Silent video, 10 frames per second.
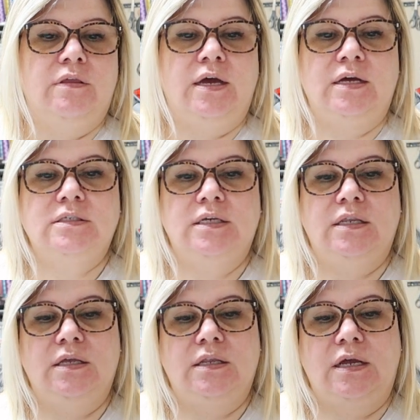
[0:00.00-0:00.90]
that,
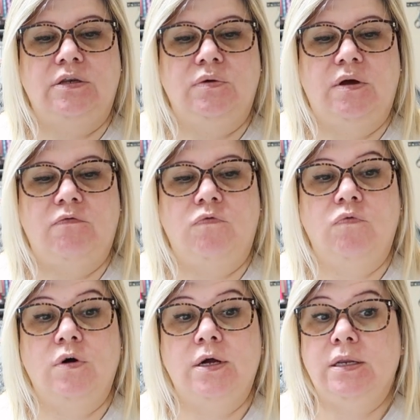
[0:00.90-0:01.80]
and then I do have
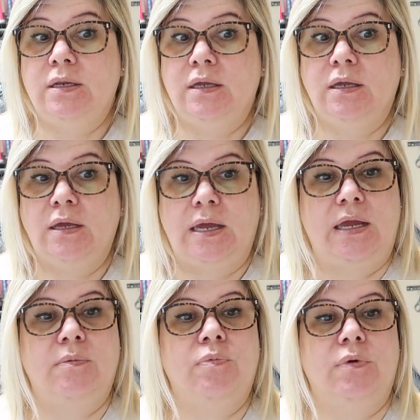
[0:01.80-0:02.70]
one
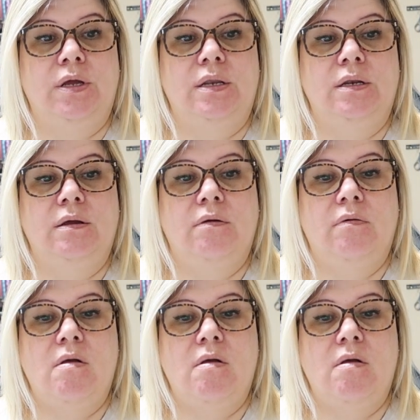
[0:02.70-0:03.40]
apron,